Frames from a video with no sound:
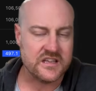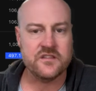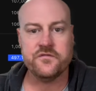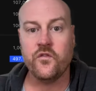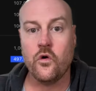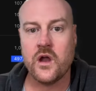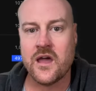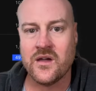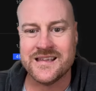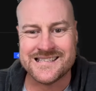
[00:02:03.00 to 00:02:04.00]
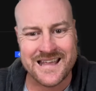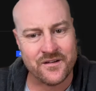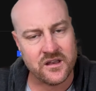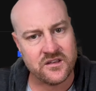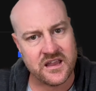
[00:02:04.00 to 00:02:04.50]
the 4-hour is now
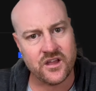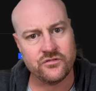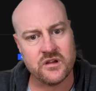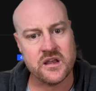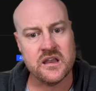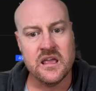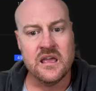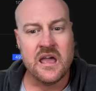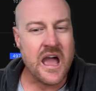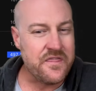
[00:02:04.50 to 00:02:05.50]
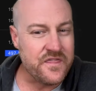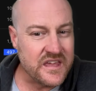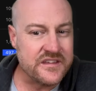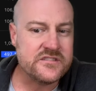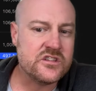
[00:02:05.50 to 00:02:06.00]
in a downtrend. And
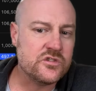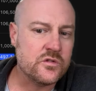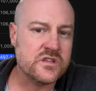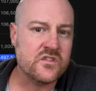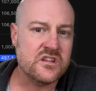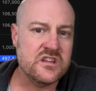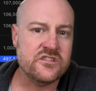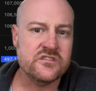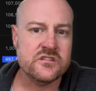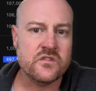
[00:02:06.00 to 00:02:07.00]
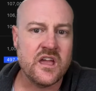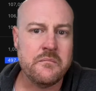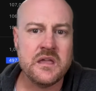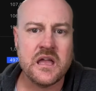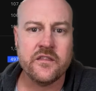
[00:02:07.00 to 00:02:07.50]
these are the sorts of conditions that have kept
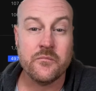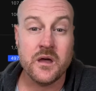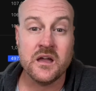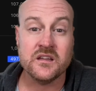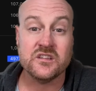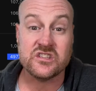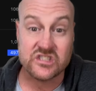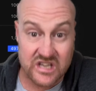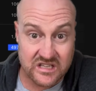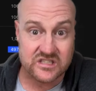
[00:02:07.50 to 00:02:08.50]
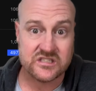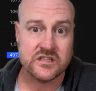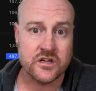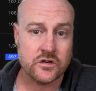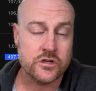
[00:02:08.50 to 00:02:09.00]
me out of the market since
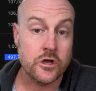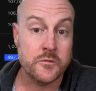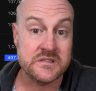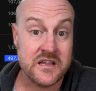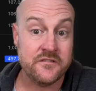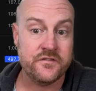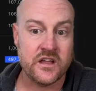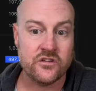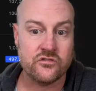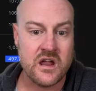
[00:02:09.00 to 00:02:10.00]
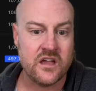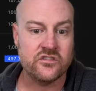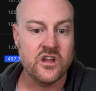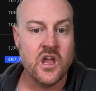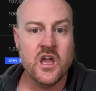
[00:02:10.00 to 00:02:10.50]
the October 10 flash crash.
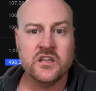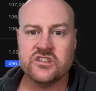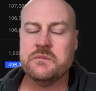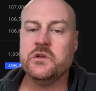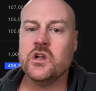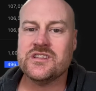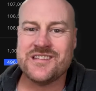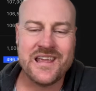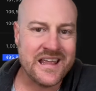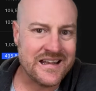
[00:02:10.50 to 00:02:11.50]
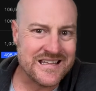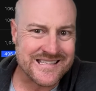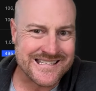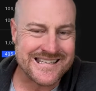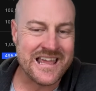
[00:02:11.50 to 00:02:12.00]
You see, we're not seeing any
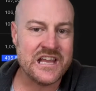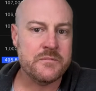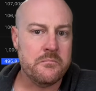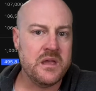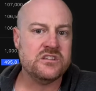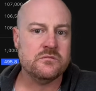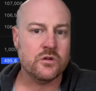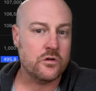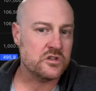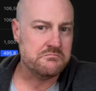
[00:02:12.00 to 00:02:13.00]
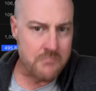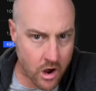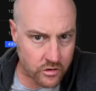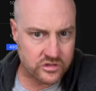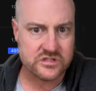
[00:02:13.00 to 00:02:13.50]
sustained momentum across
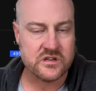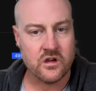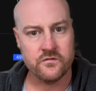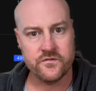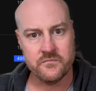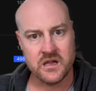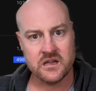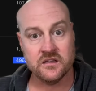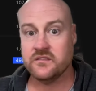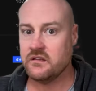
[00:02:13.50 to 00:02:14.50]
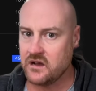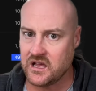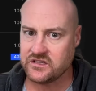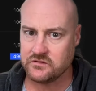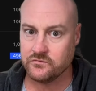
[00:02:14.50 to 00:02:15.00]
most of the market. There
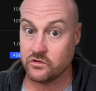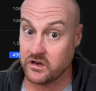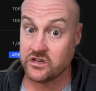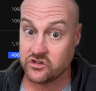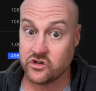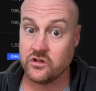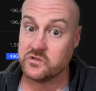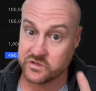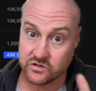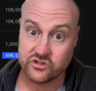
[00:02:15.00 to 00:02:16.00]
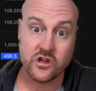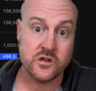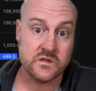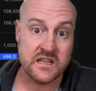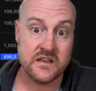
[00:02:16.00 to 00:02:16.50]
are some green shoots, which I'll show you
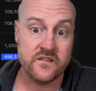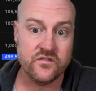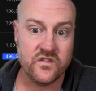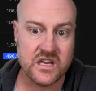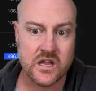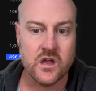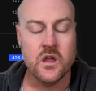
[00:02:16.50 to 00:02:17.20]
at the end of this video.